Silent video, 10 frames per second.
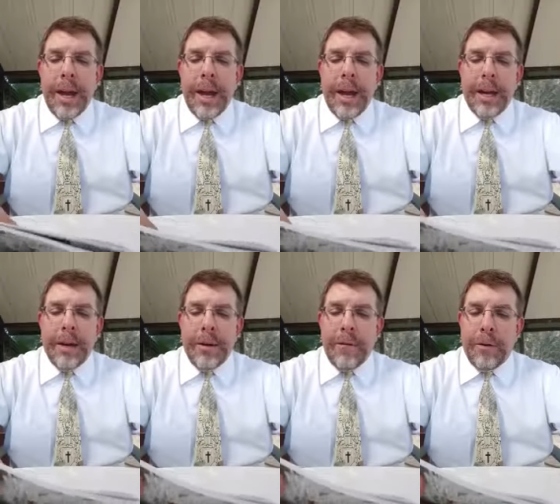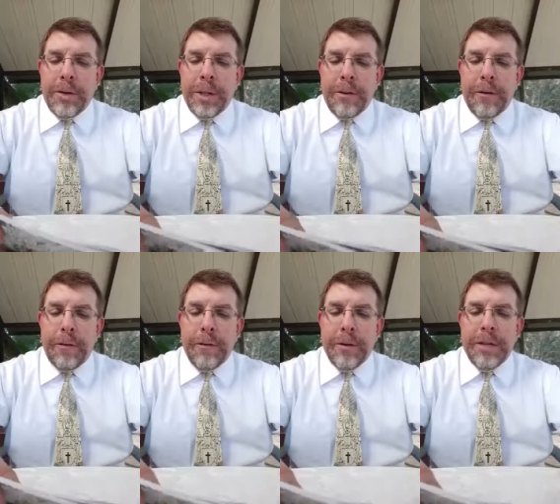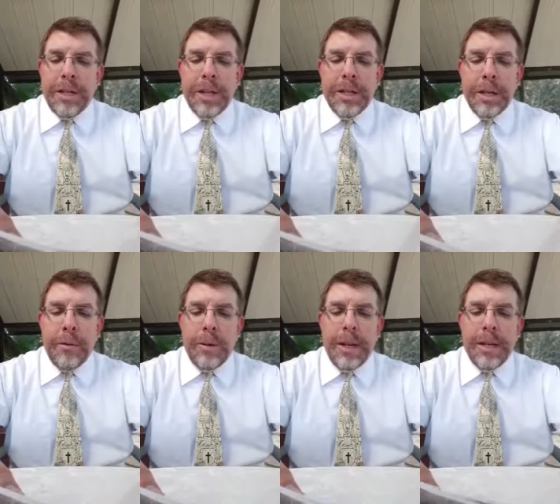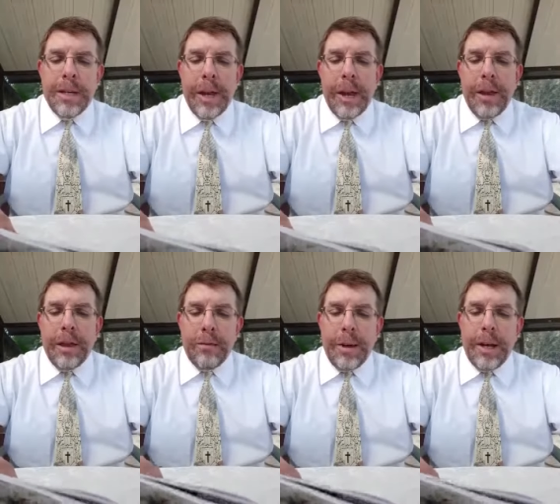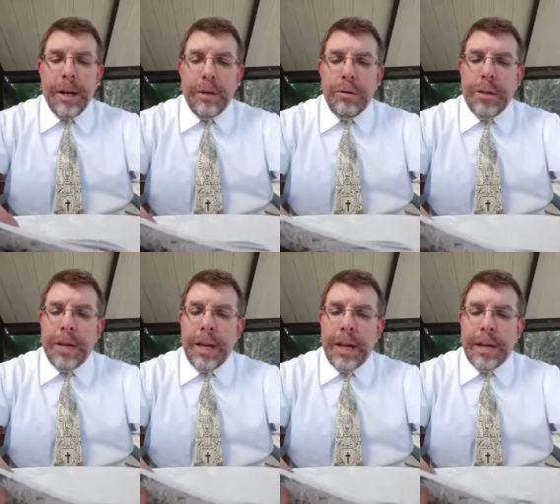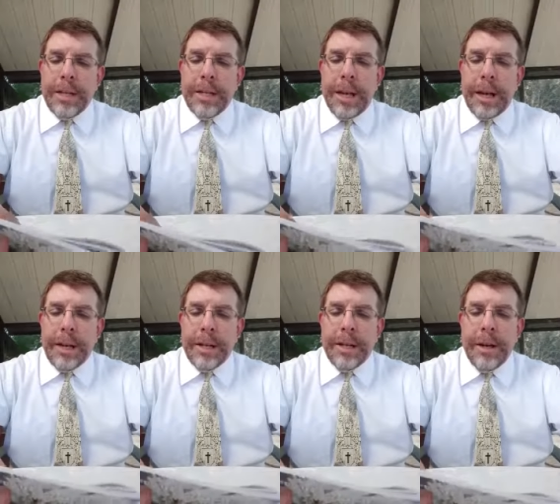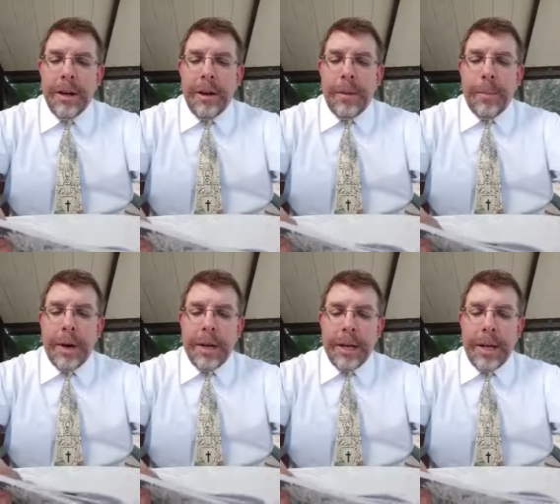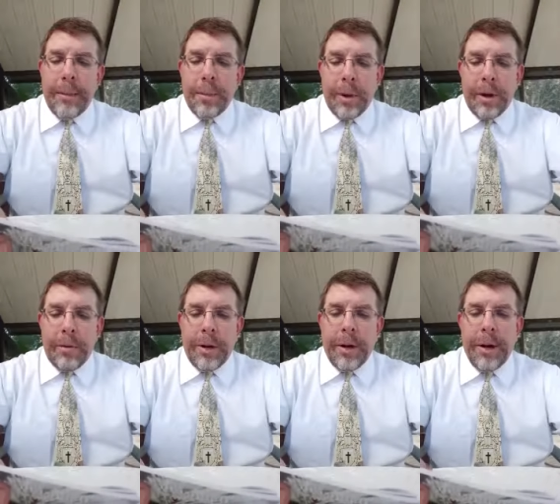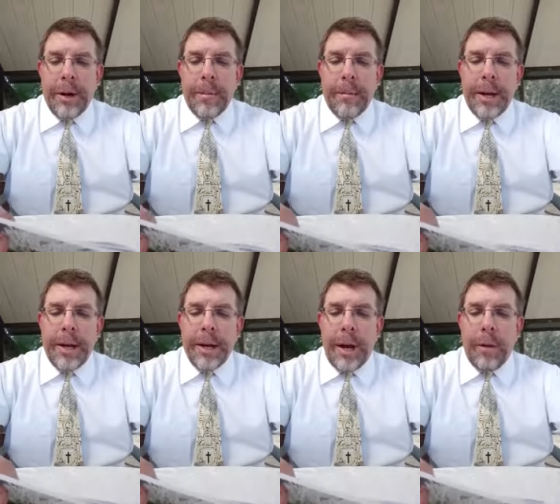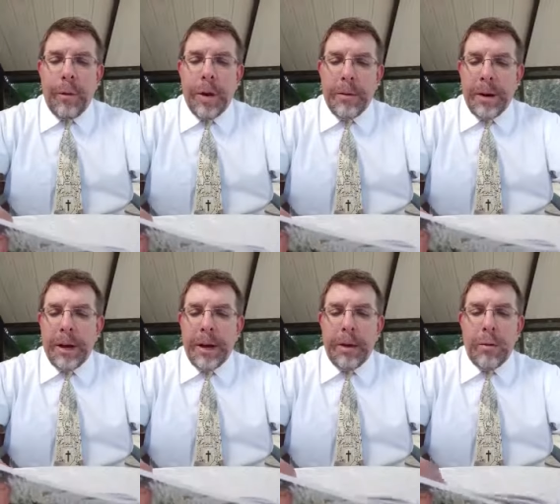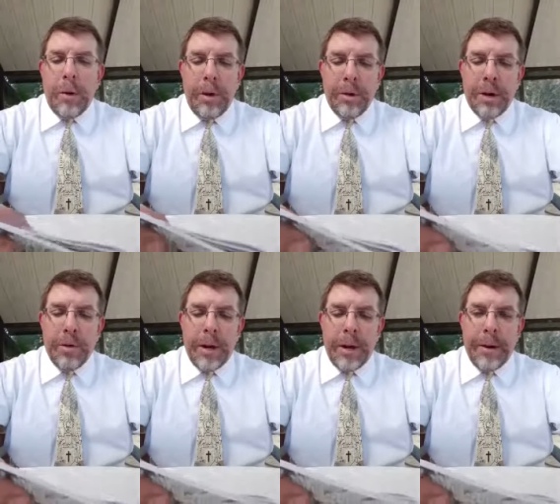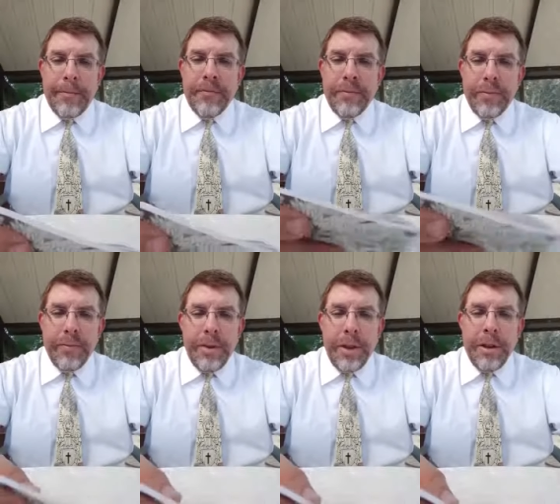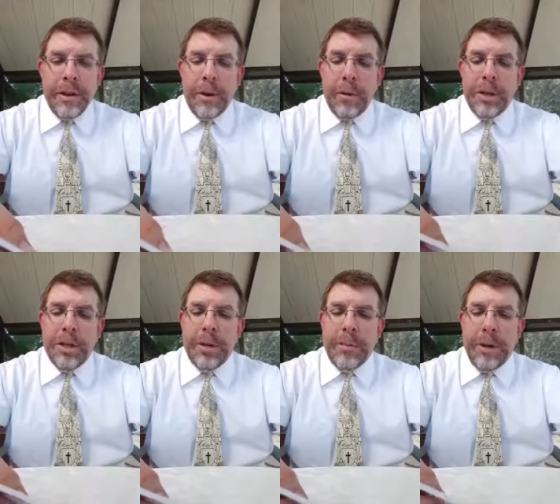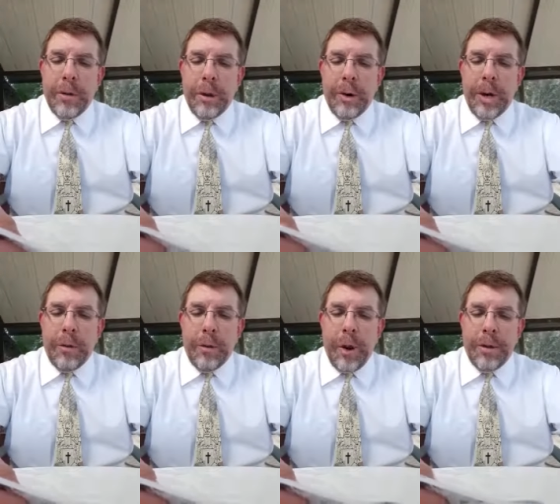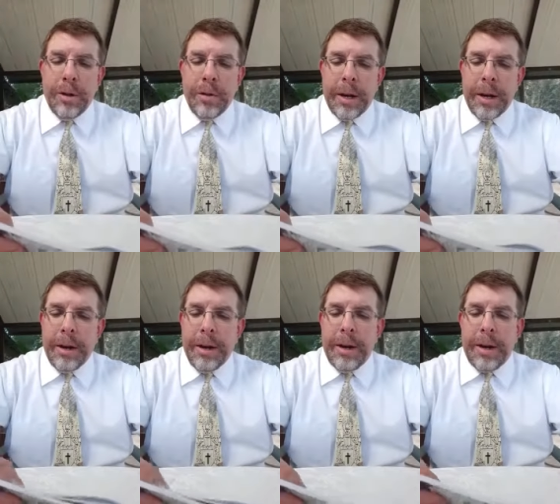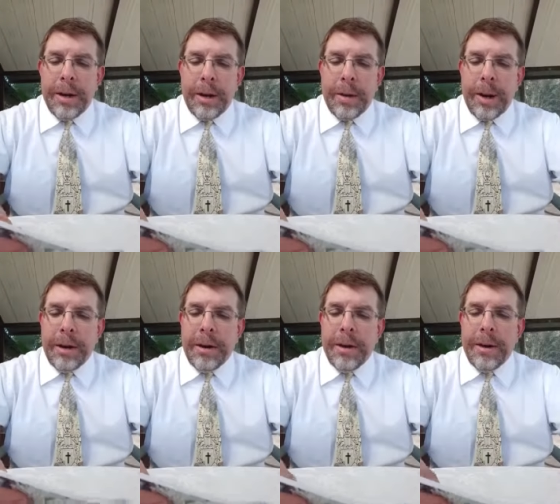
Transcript: And uh, verses from 1 Thessalonians 3:13 says, "But ye, brethren, be not weary in well-doing." So we shouldn't be weary in well-doing. Amen.